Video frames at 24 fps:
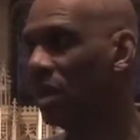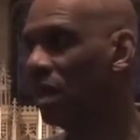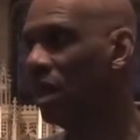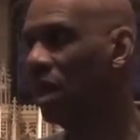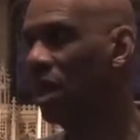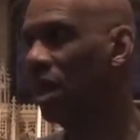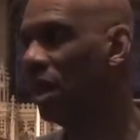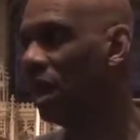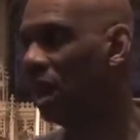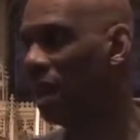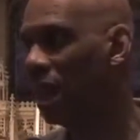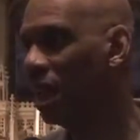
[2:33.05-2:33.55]
it.
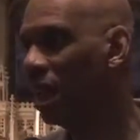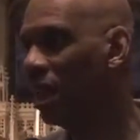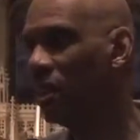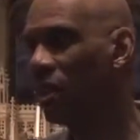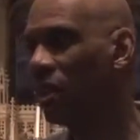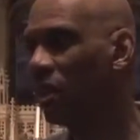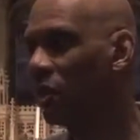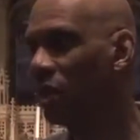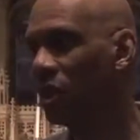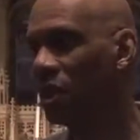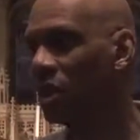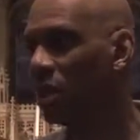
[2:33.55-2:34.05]
He didn't
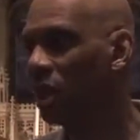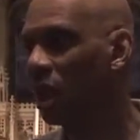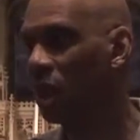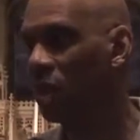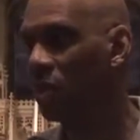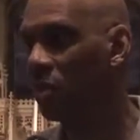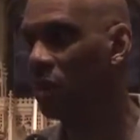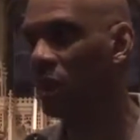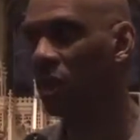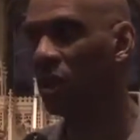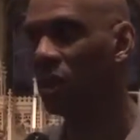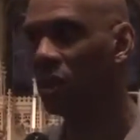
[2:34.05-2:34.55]
know who shot
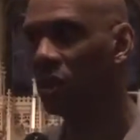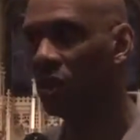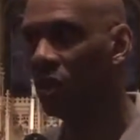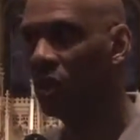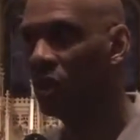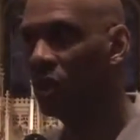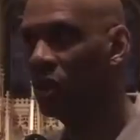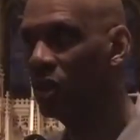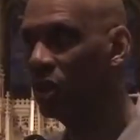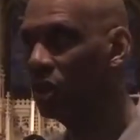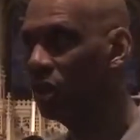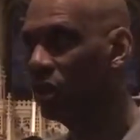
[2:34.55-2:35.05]
it. We don't know
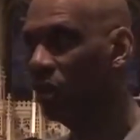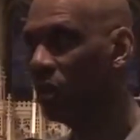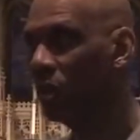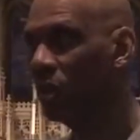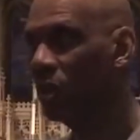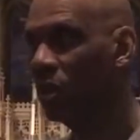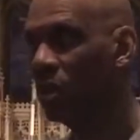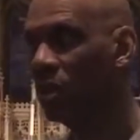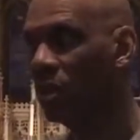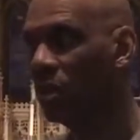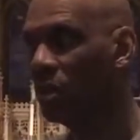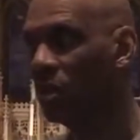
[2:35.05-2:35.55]
who to
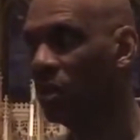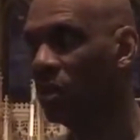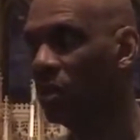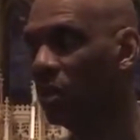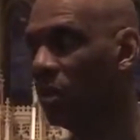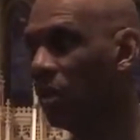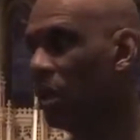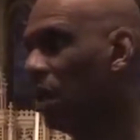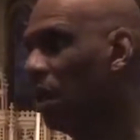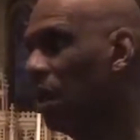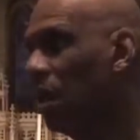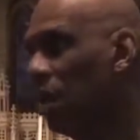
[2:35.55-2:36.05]
attribute it to.
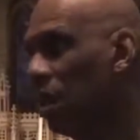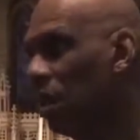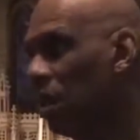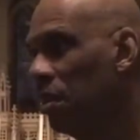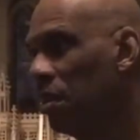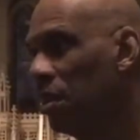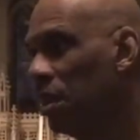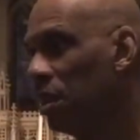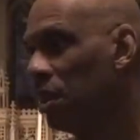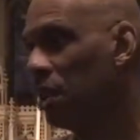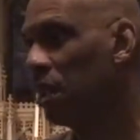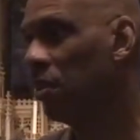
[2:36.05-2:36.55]

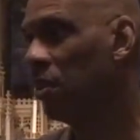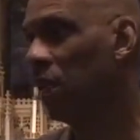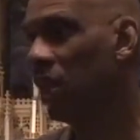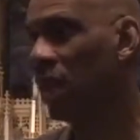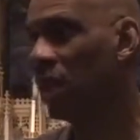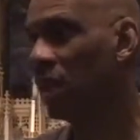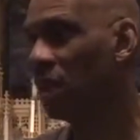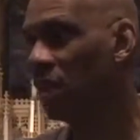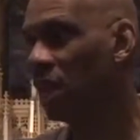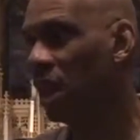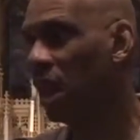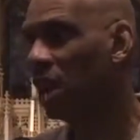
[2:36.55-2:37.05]
But
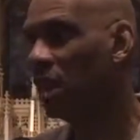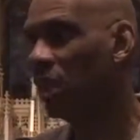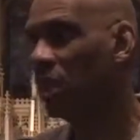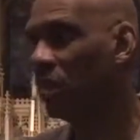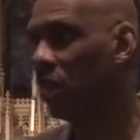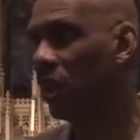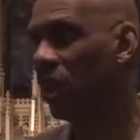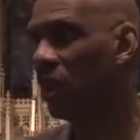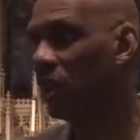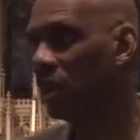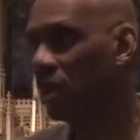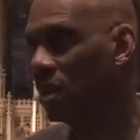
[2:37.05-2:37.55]
somebody shot the
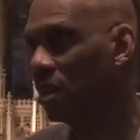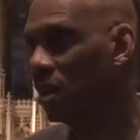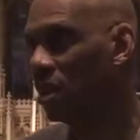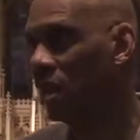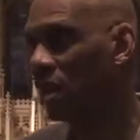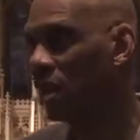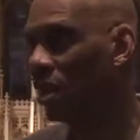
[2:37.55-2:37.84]
Wrens,